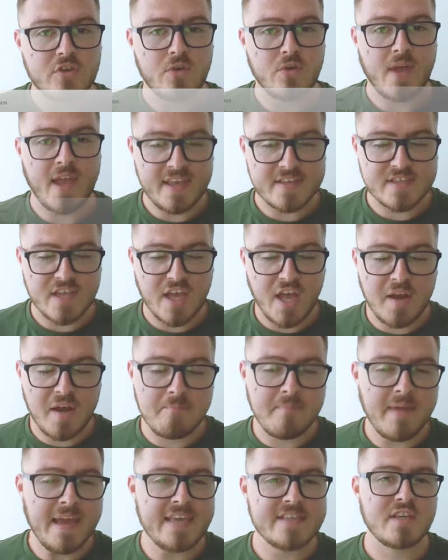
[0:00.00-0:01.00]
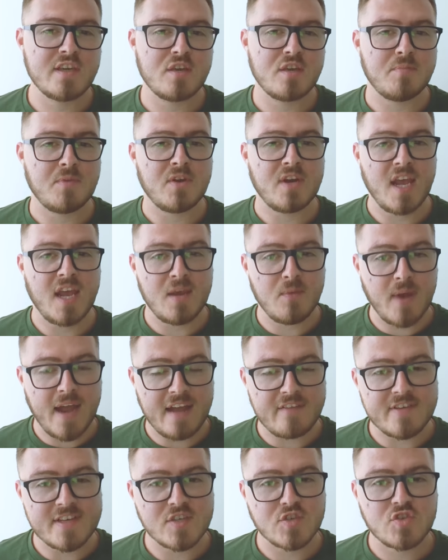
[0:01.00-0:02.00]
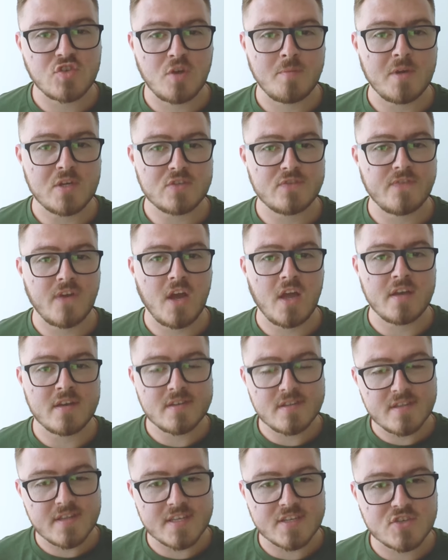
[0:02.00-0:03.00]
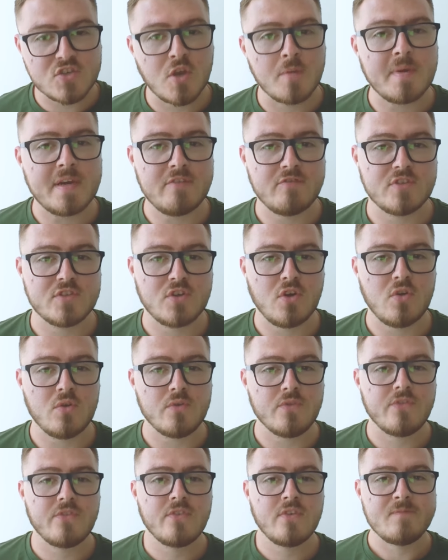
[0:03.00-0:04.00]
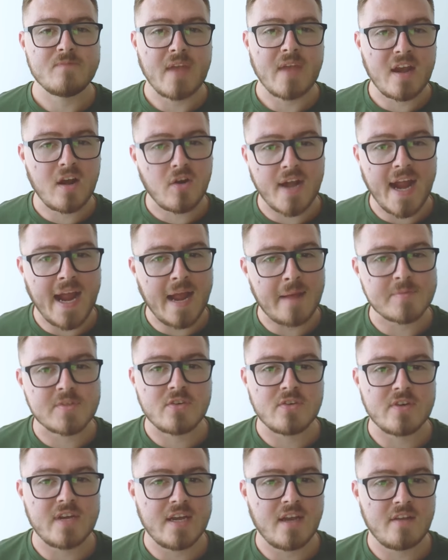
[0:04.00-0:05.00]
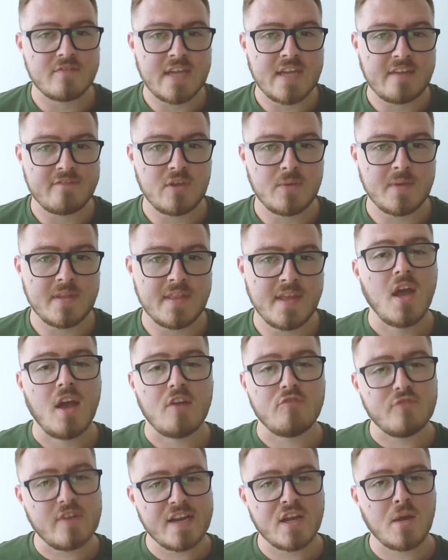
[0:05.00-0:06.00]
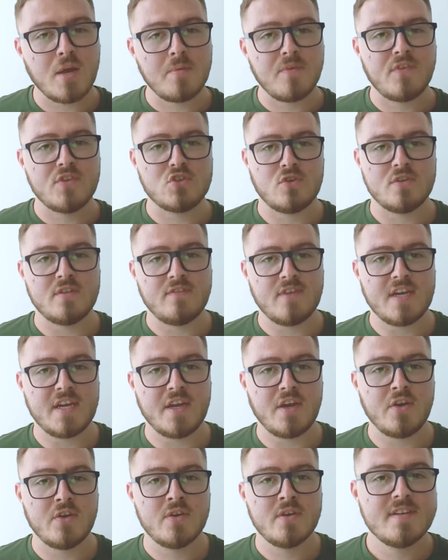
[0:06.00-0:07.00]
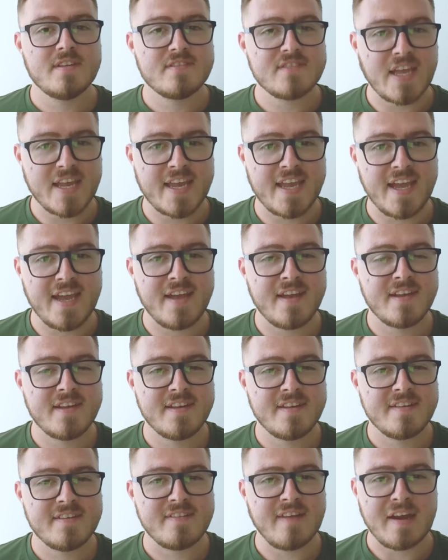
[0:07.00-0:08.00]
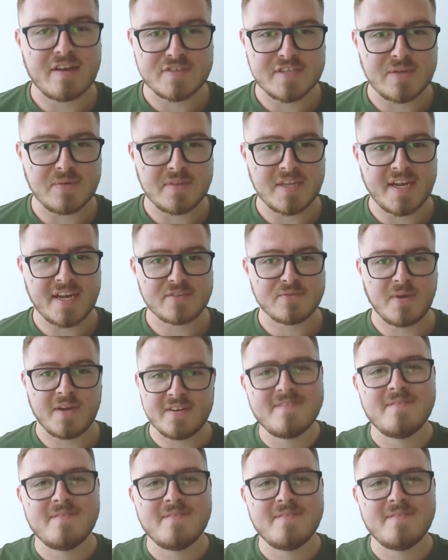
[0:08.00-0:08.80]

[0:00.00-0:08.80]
you. It is an amazing community. We're having so much fun. There's so many results, and I'd absolutely love to have you in there. I really hope you've enjoyed the video. Take care, and I'll see you in the next one.